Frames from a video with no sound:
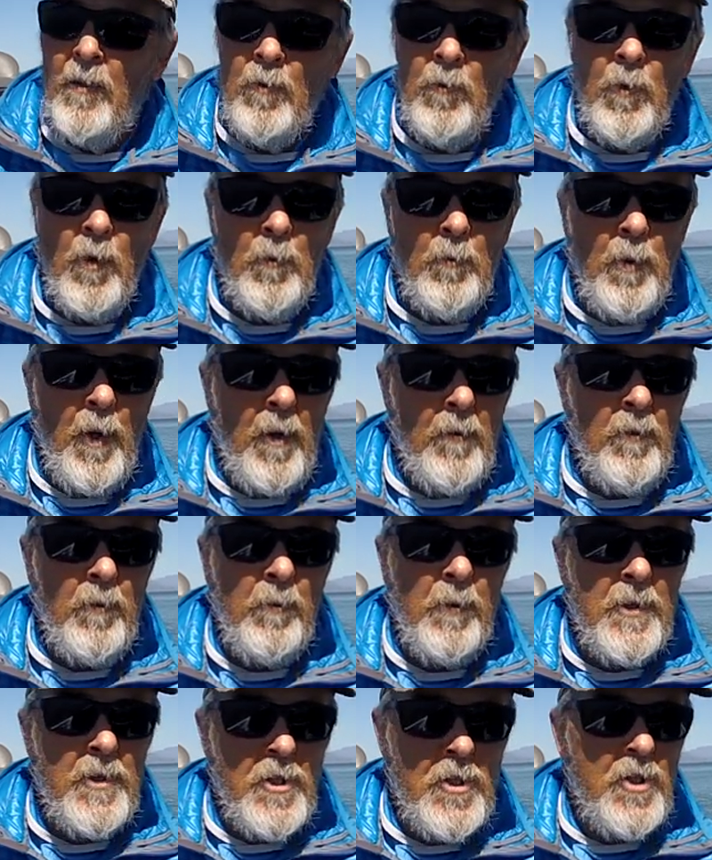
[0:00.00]
We're
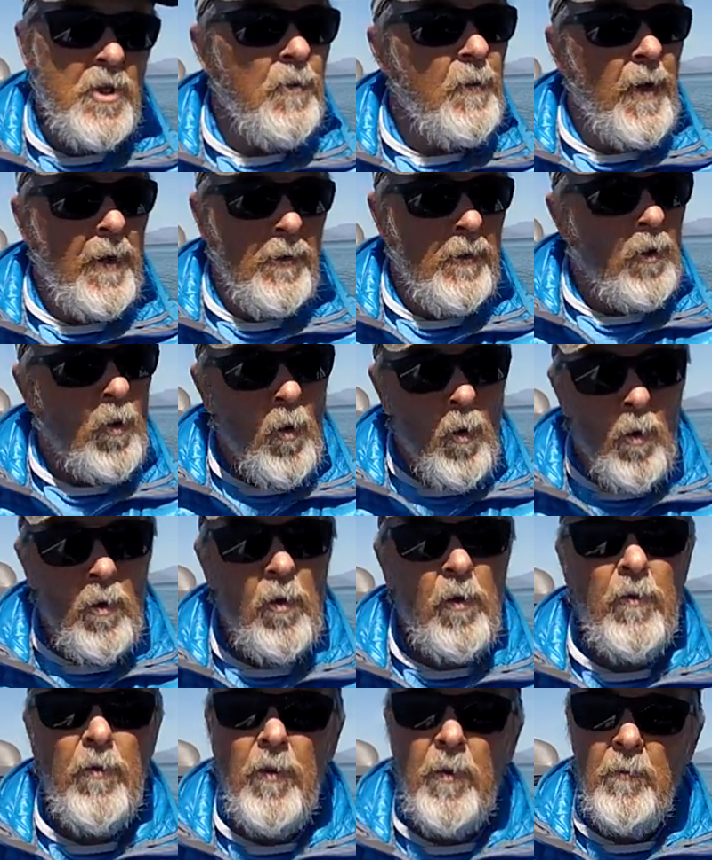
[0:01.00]
probably just around the
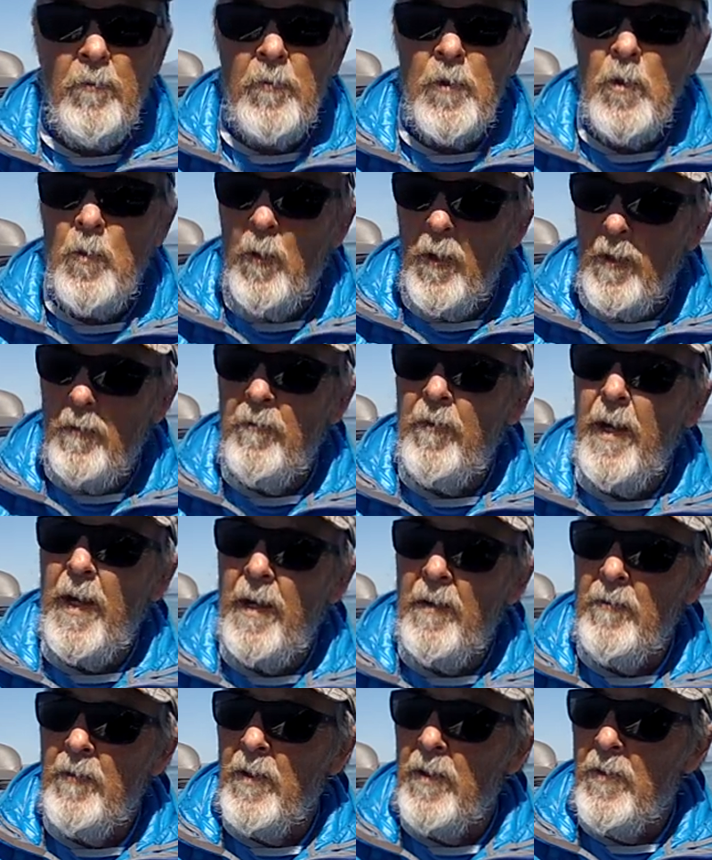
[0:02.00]
corner from
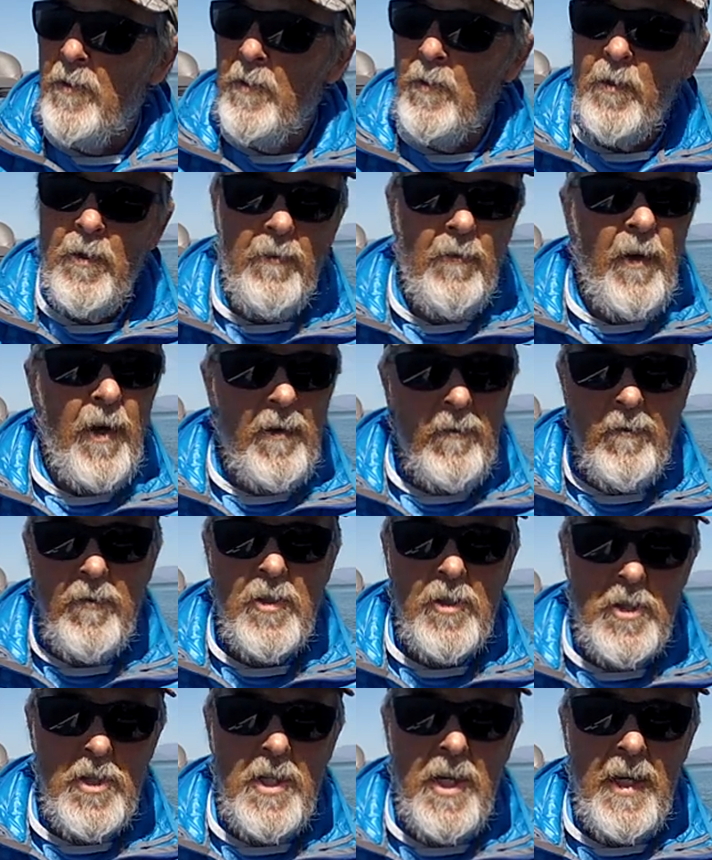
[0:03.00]
25 to 35
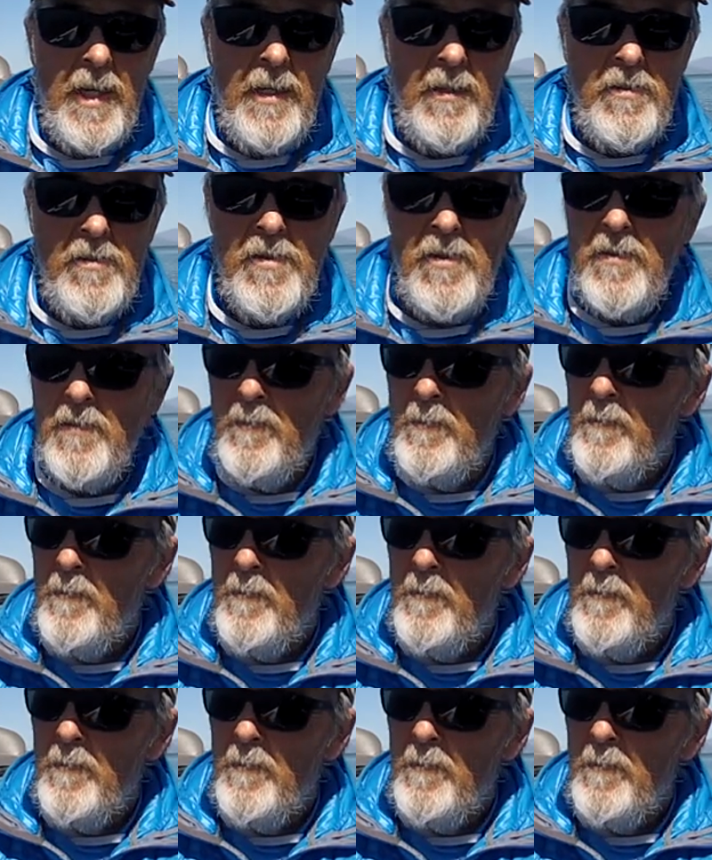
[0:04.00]
fish days.